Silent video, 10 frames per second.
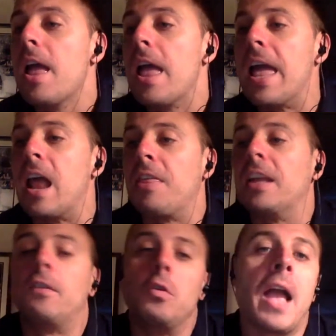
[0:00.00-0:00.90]
And I
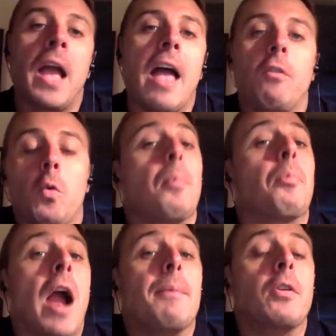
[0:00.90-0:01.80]
think two guys who are
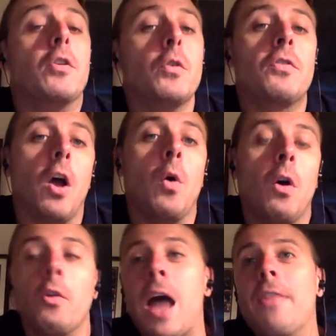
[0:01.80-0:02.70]
primed to do so,
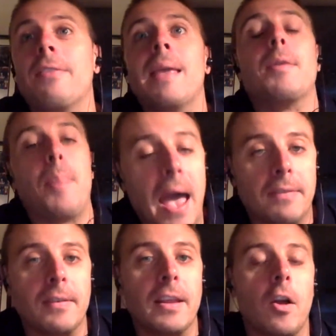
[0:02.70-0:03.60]
although not in the same
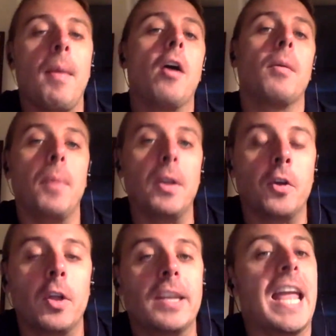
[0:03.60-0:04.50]
capacity, are Malcolm
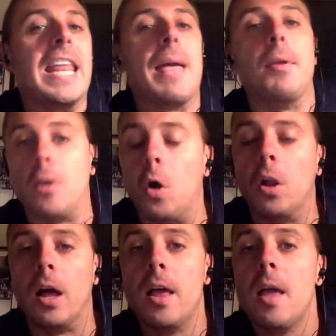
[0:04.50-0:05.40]
Mitchell and Danny
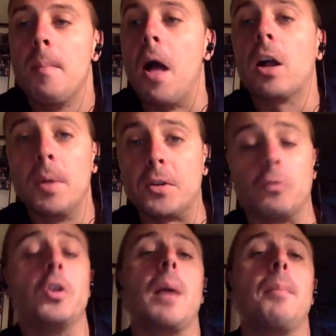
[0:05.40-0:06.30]
Amendola. Malcolm Mitchell's
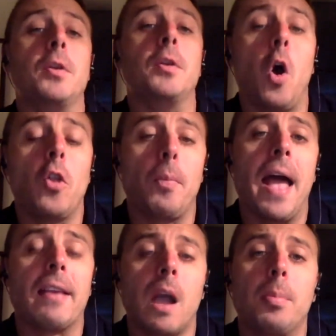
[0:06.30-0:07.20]
really come into his own the
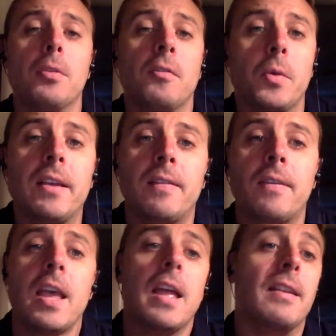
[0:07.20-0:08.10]
past couple of
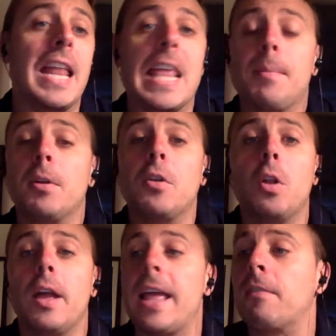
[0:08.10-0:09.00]
weeks. Danny
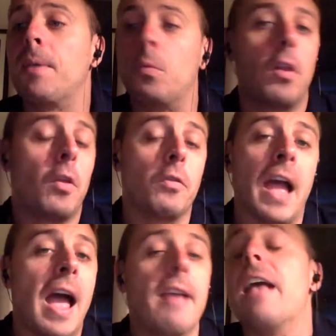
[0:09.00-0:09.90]
Amendola has been one of those
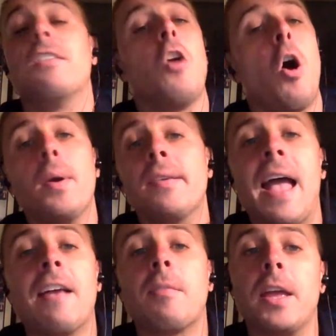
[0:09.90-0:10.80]
guys, as he always
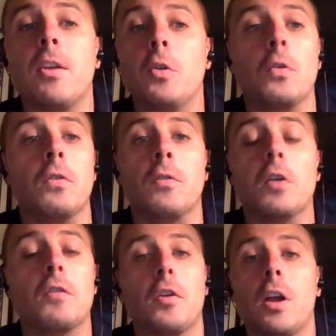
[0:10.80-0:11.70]
has been, who's
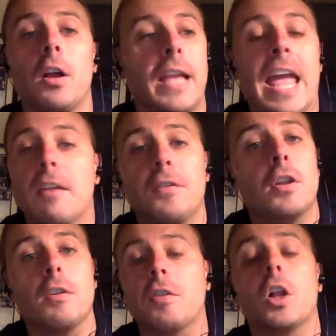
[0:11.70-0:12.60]
good for a
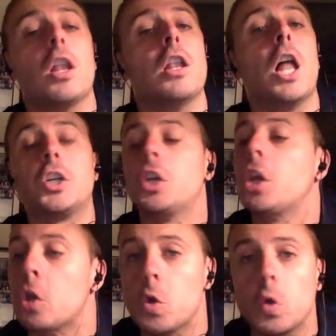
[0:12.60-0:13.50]
handful of clutch,
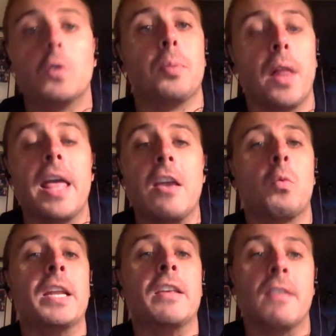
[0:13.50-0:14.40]
huge plays
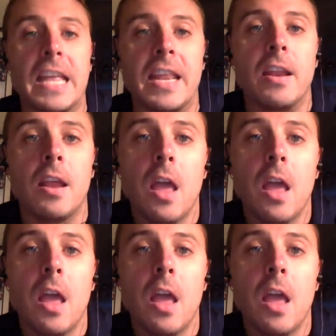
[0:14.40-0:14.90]
when he's needed.